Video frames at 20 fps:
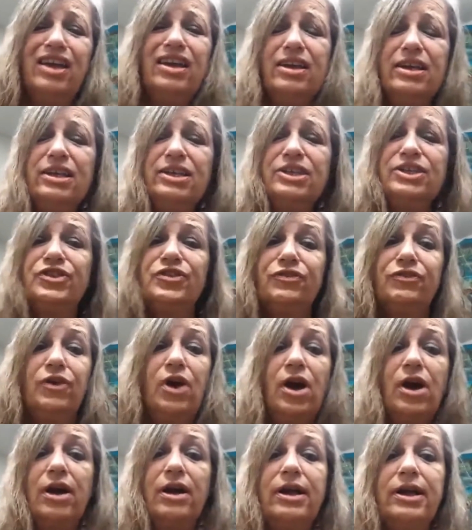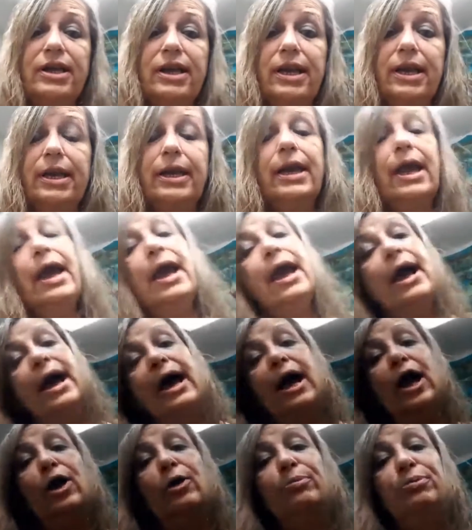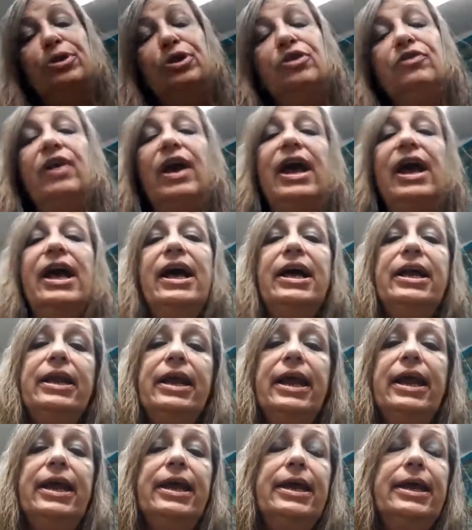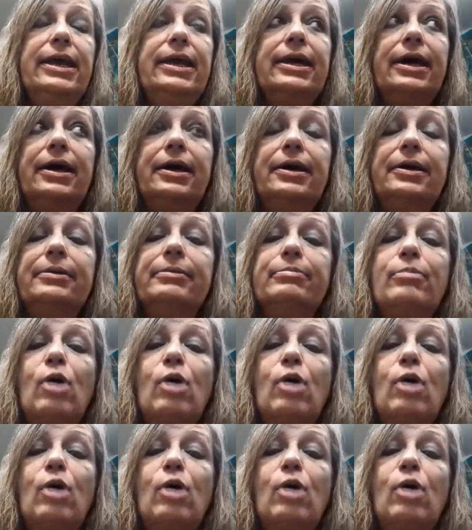It's Friday. I hope you've had a